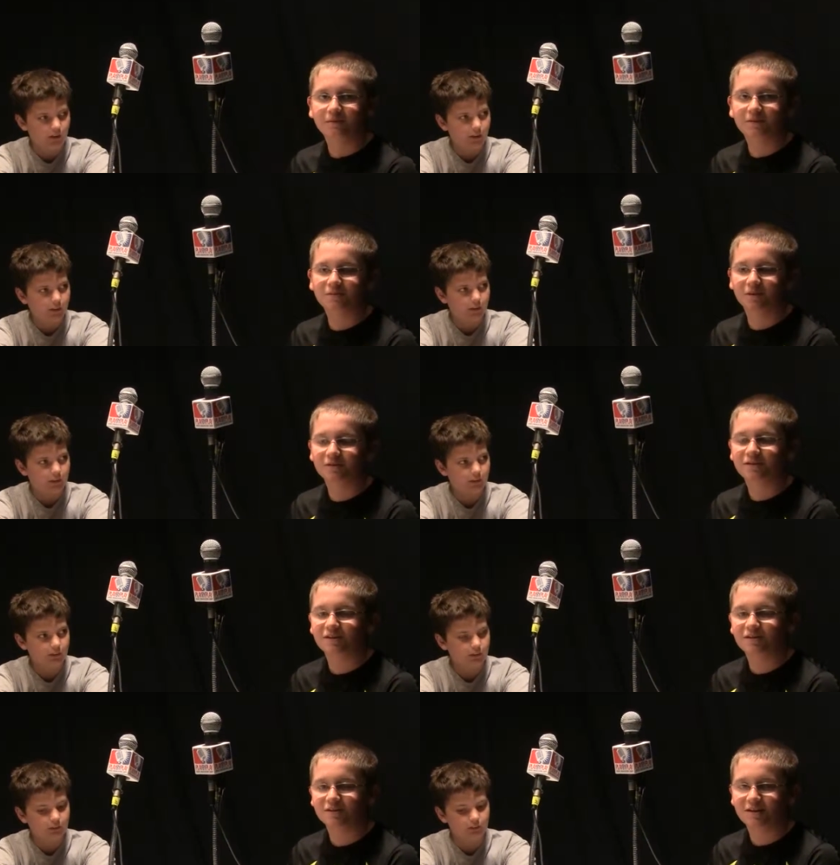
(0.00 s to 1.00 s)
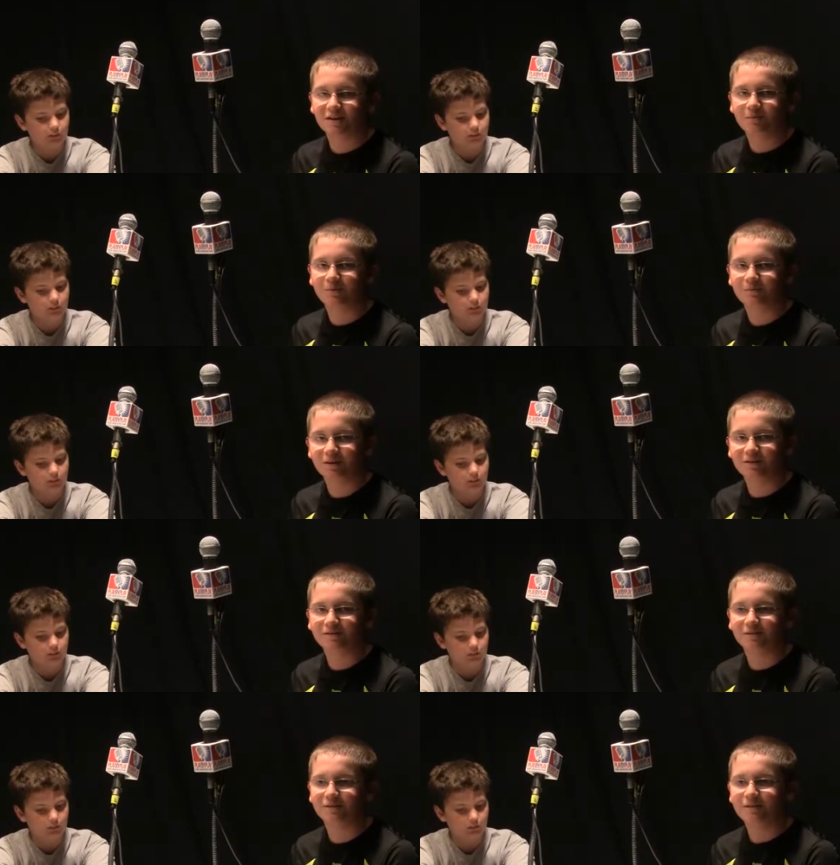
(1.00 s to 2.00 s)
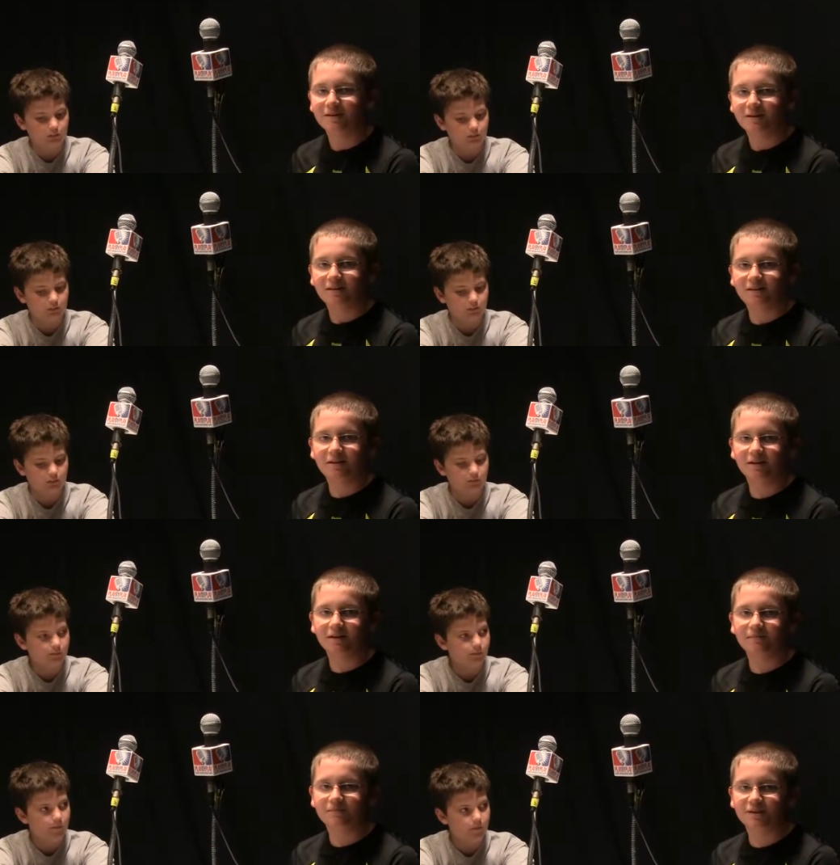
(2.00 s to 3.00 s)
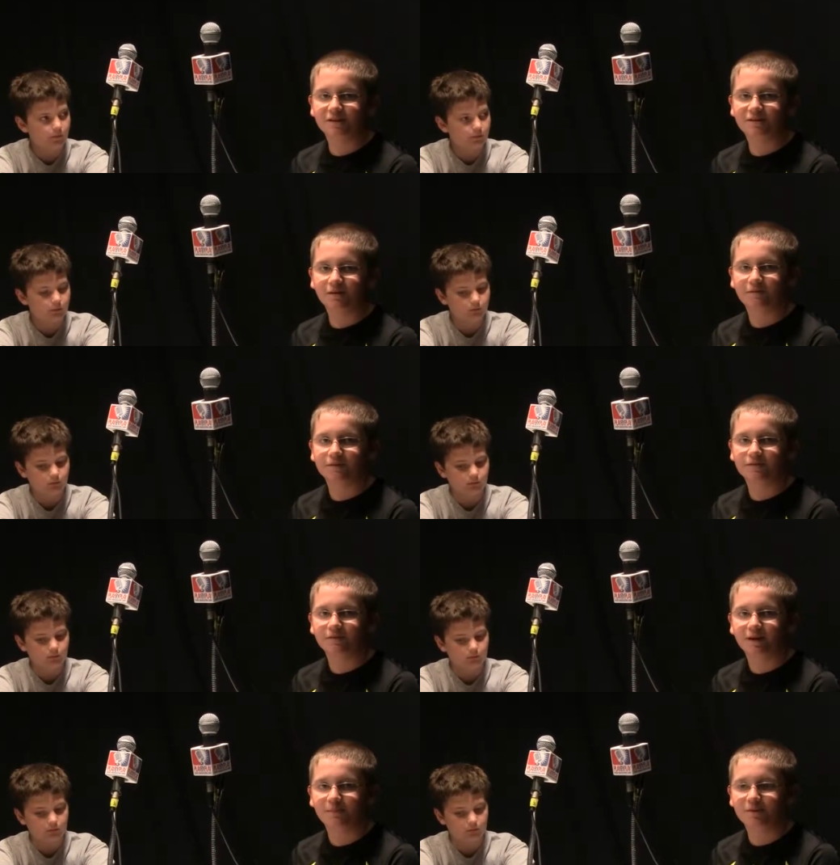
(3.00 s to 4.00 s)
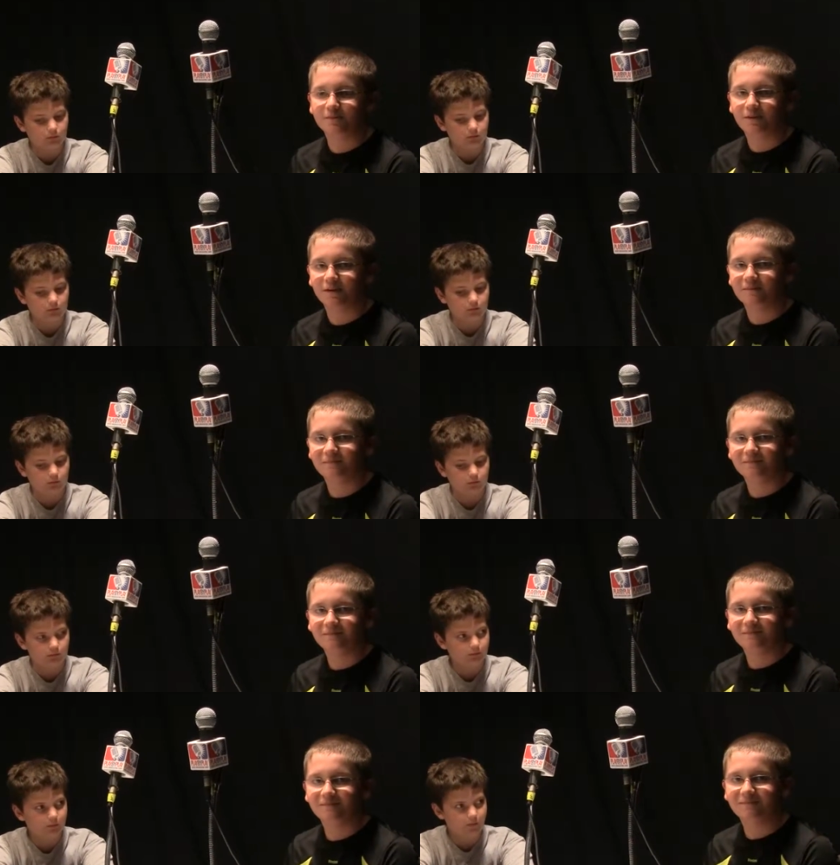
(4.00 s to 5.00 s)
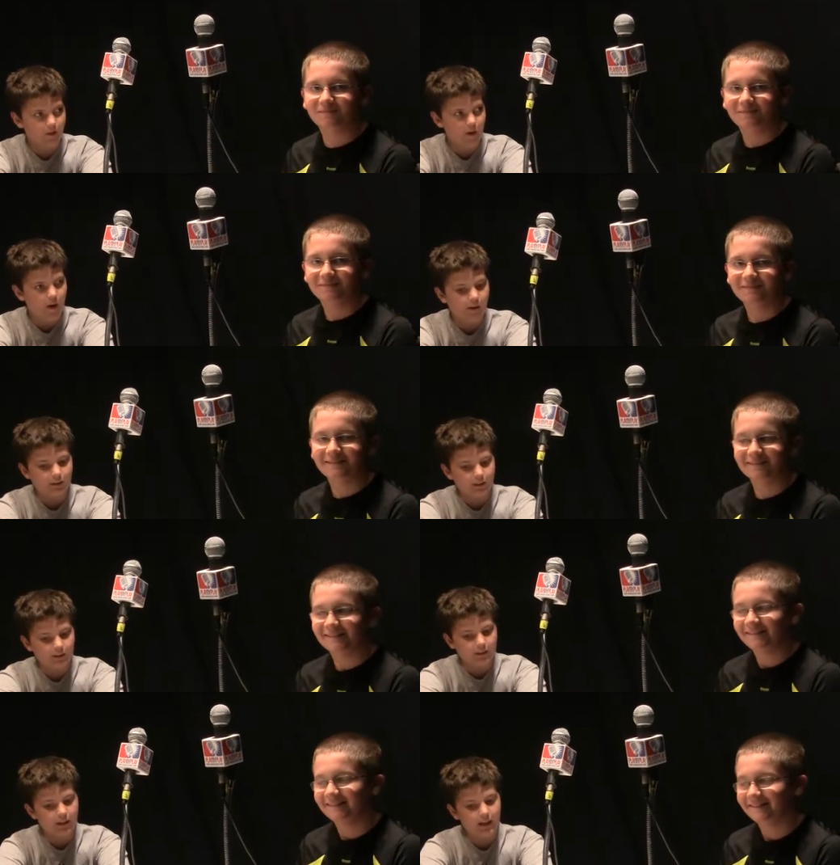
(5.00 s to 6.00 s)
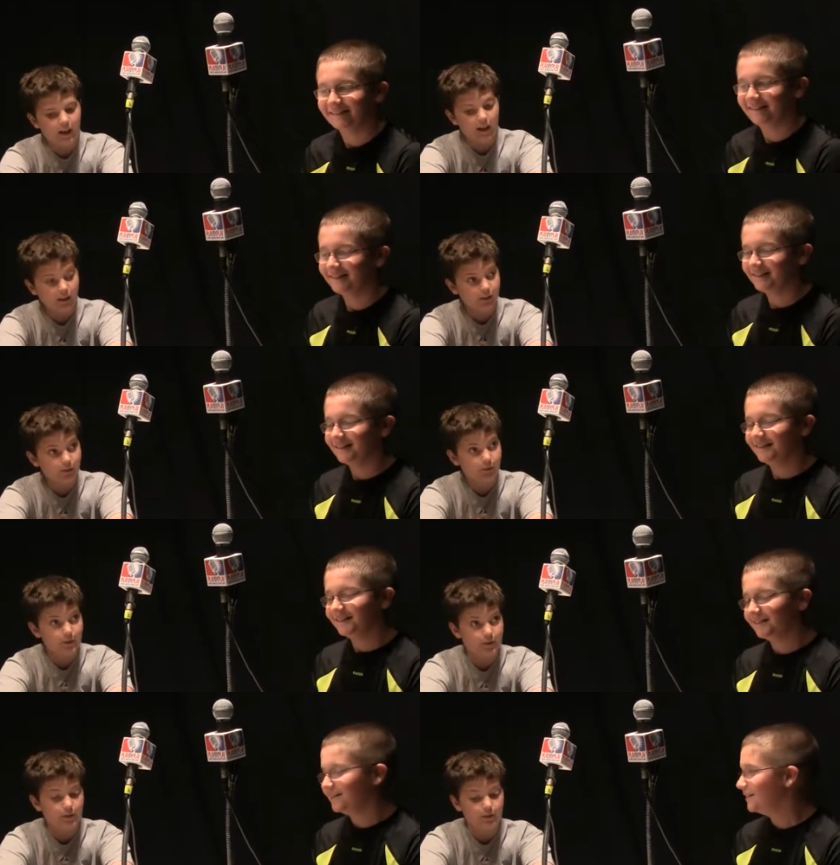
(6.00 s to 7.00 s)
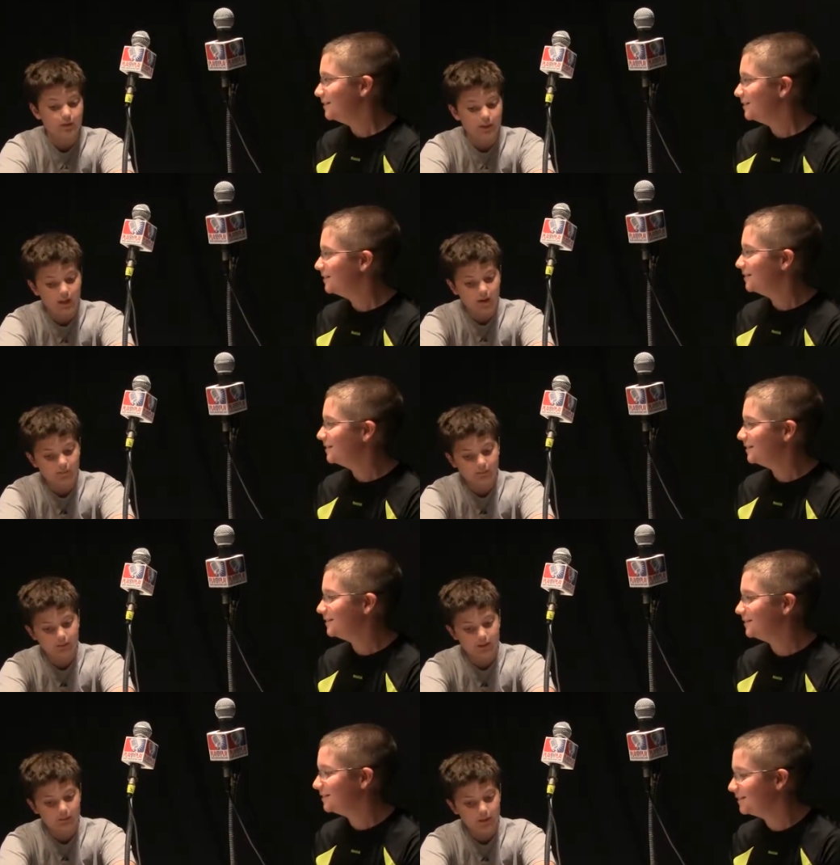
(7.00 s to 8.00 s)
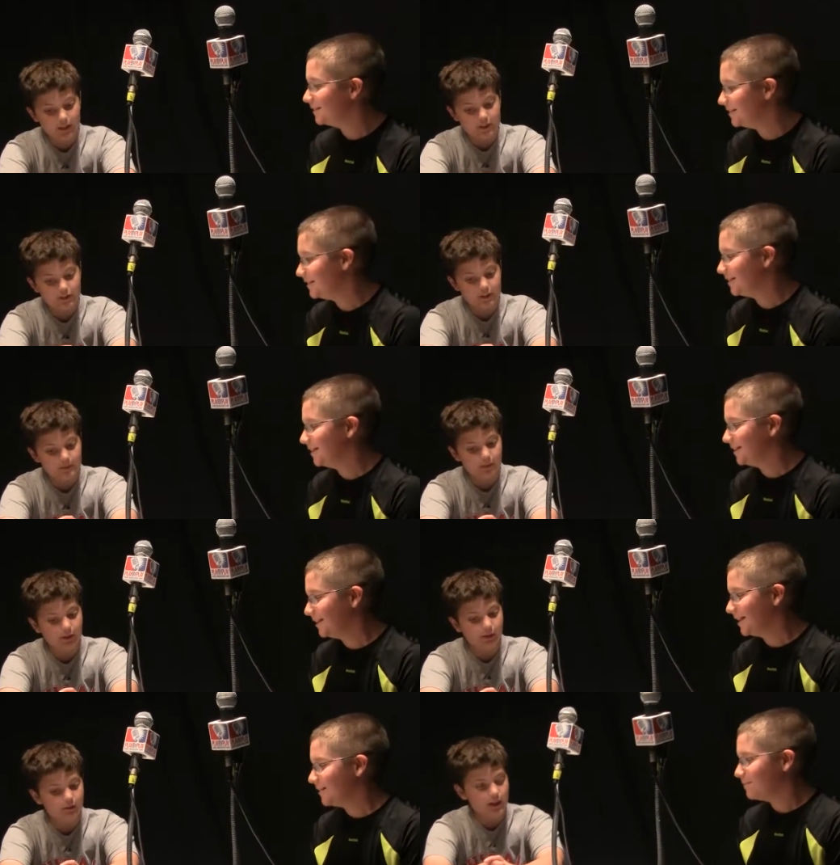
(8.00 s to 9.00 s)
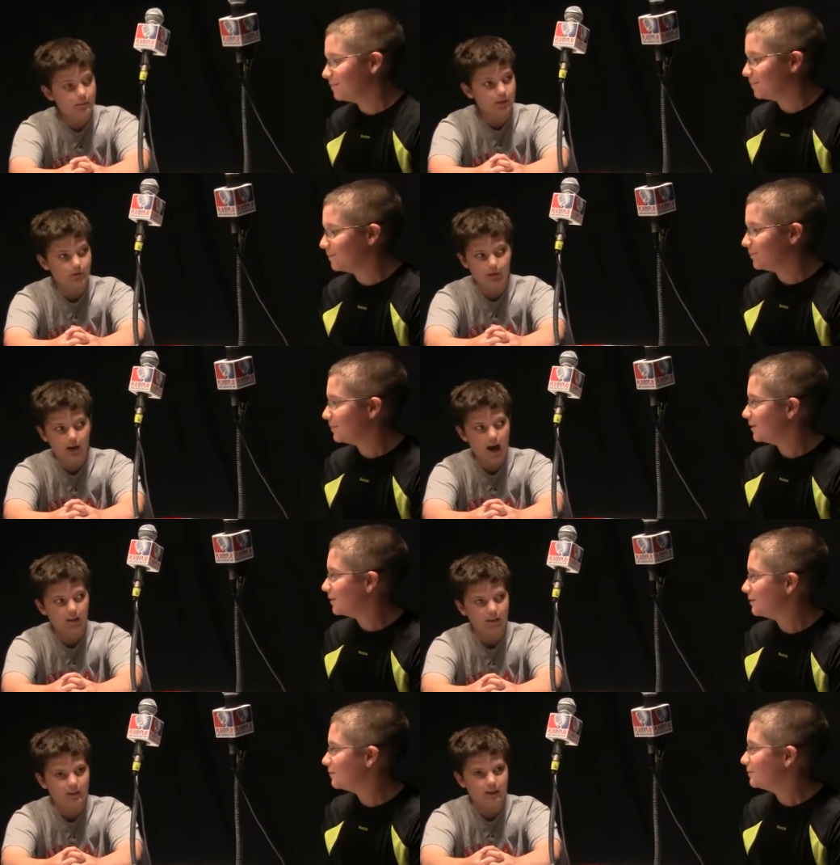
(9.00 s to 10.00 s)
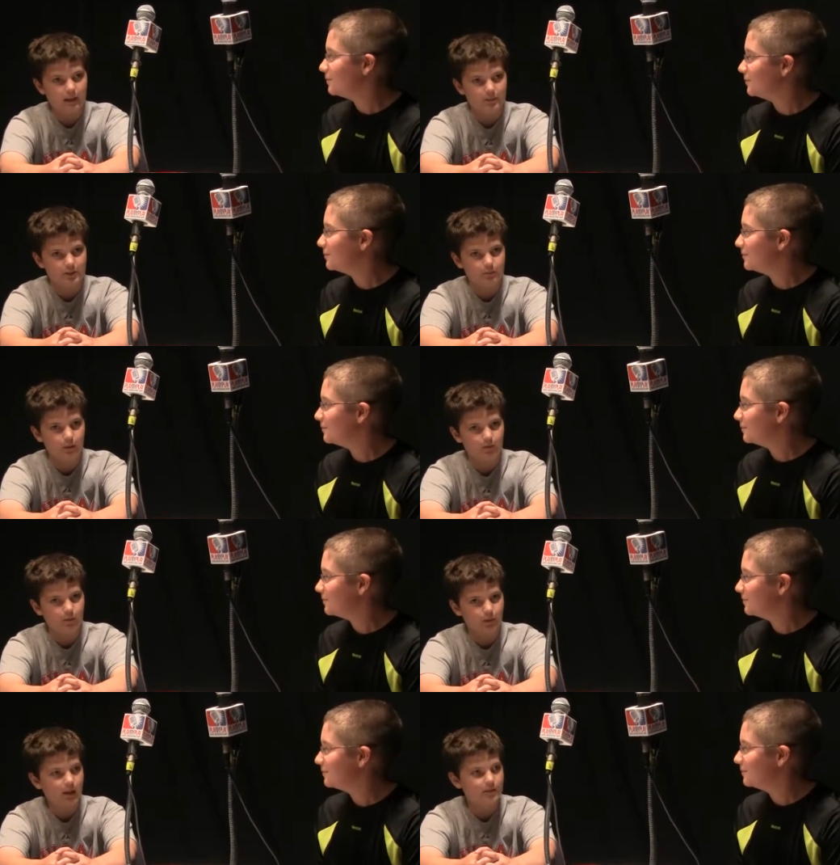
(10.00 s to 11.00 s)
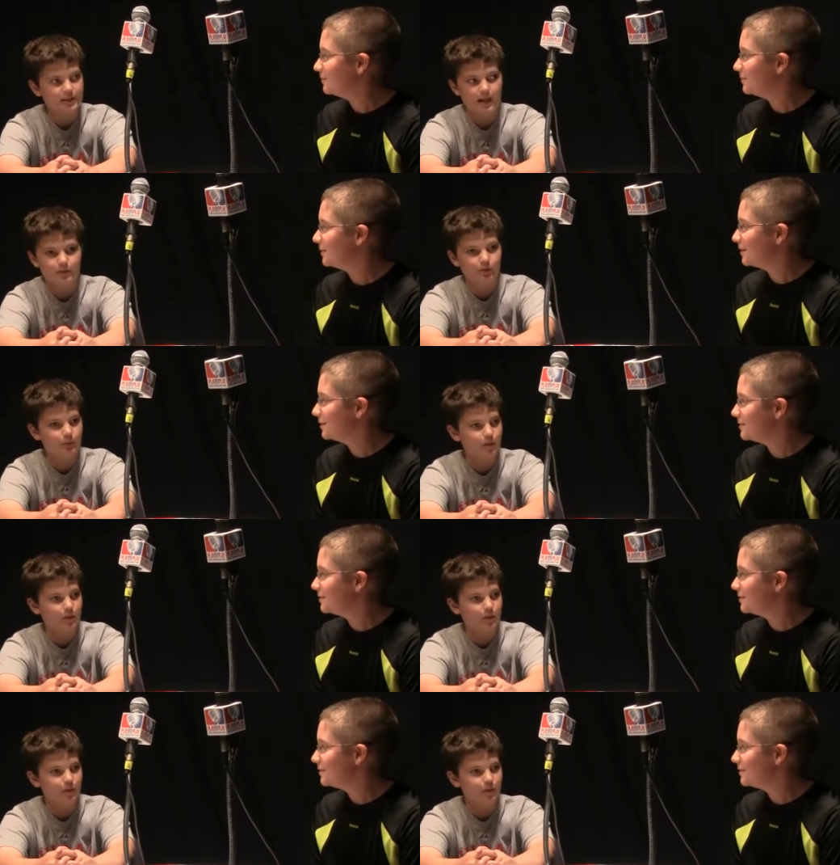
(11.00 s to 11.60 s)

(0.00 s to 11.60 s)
Speaker 1: Because Mark Sanchez's head went right into the Jets offensive lineman's butt.
Speaker 2: Yeah, I agree with you. The the Patriots played great, but the real highlight of the game was the butt fumble. That was an absolutely